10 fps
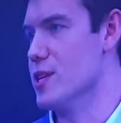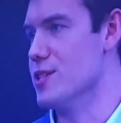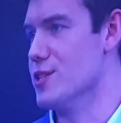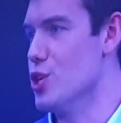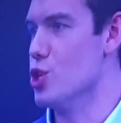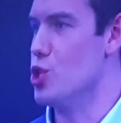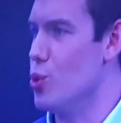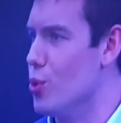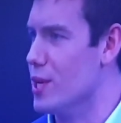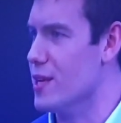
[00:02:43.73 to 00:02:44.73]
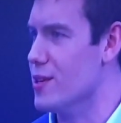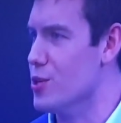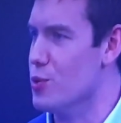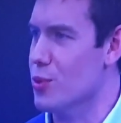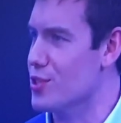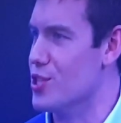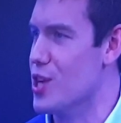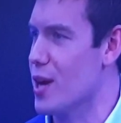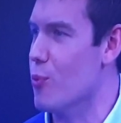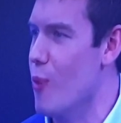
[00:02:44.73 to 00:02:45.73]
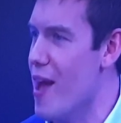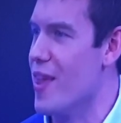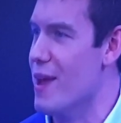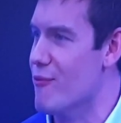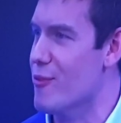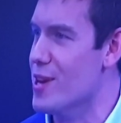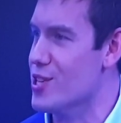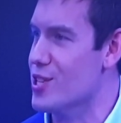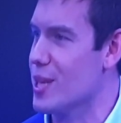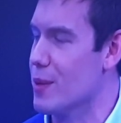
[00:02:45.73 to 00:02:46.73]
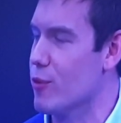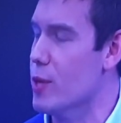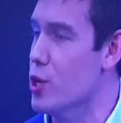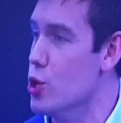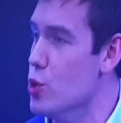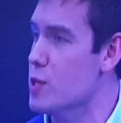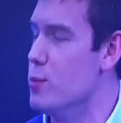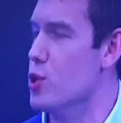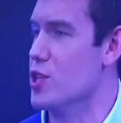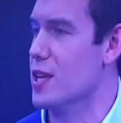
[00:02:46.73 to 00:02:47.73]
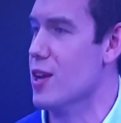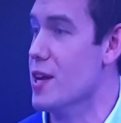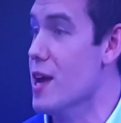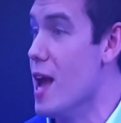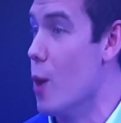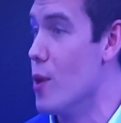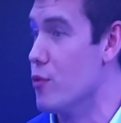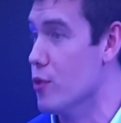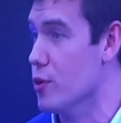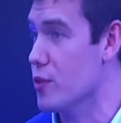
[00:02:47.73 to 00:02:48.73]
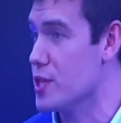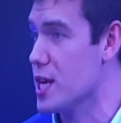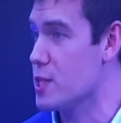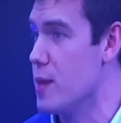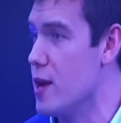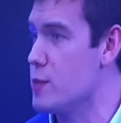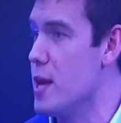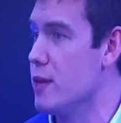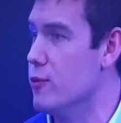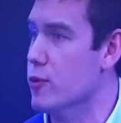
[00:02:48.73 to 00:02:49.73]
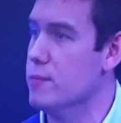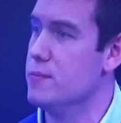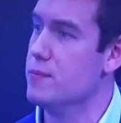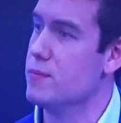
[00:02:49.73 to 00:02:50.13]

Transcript: as racist, surely you'd want to check where that information is coming from and who is pushing that line and whether or not the taxpayer is paying for them.